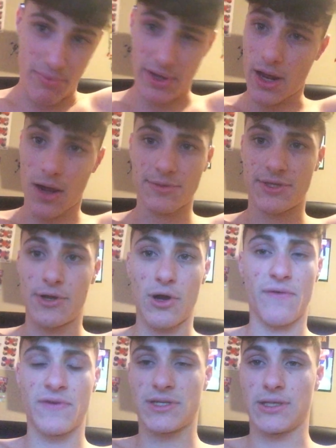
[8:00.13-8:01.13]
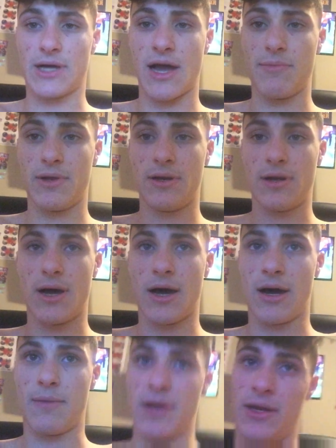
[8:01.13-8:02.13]
big help to the offensive linemen,
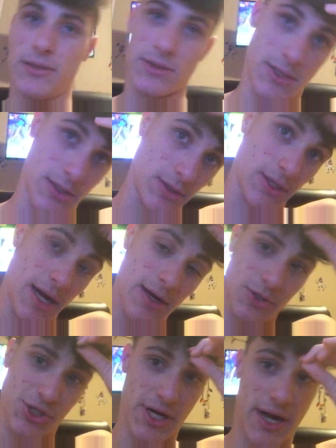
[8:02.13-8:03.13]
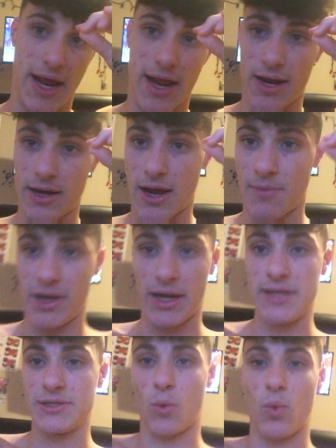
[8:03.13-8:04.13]
and to Kyle Shanahan. I
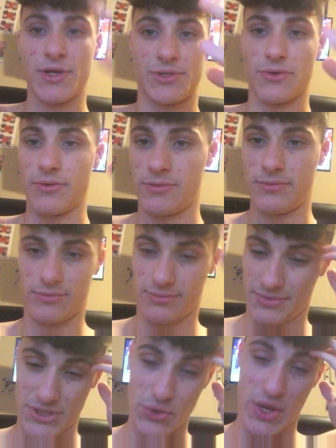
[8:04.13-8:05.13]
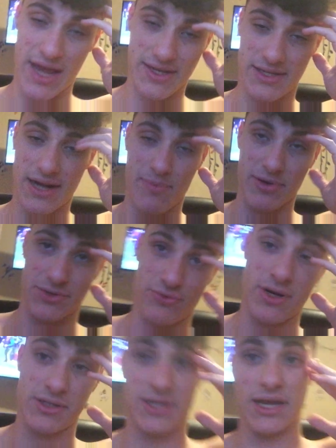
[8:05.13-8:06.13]
mean, he's a wizard. You can't stop his
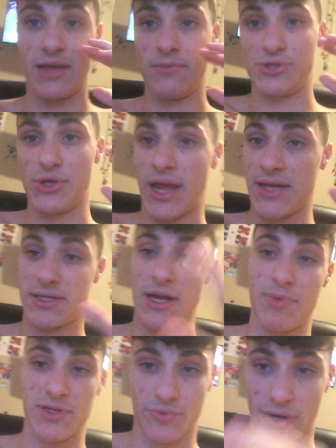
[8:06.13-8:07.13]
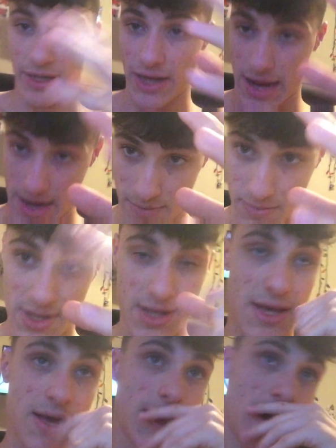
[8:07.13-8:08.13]
run schemes. You can't stop his run game.
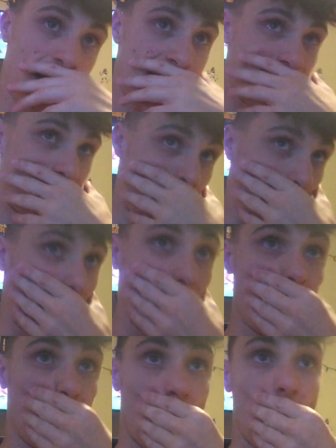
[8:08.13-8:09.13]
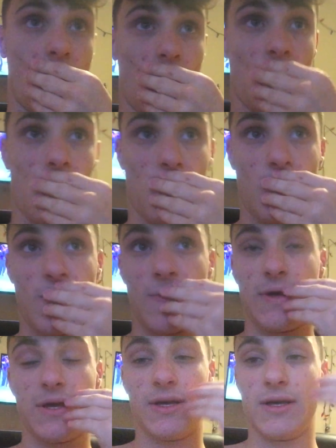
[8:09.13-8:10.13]
So all in all,
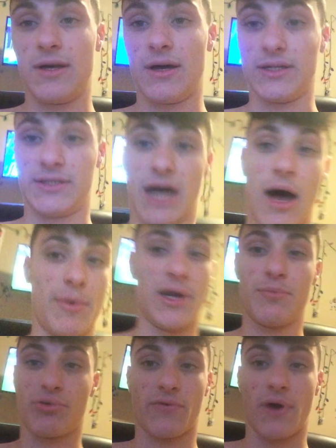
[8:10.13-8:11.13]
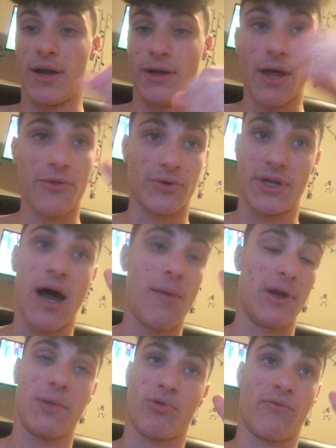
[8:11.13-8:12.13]
another
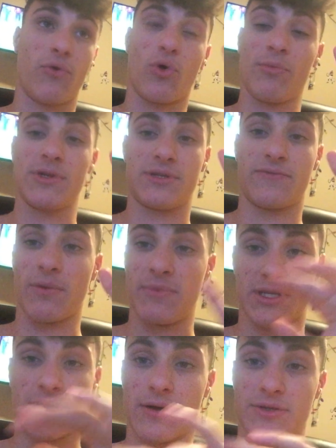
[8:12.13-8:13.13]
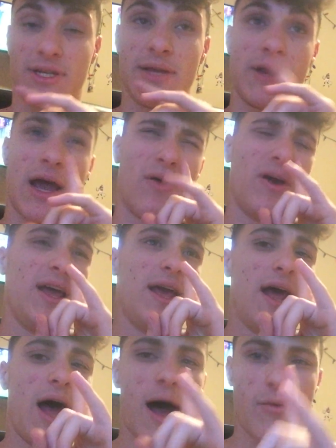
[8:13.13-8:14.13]
dominant performance from this Niners team. Now,
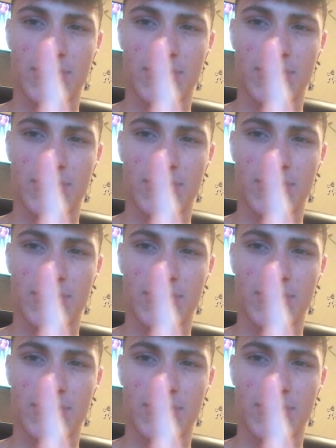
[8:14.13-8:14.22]
I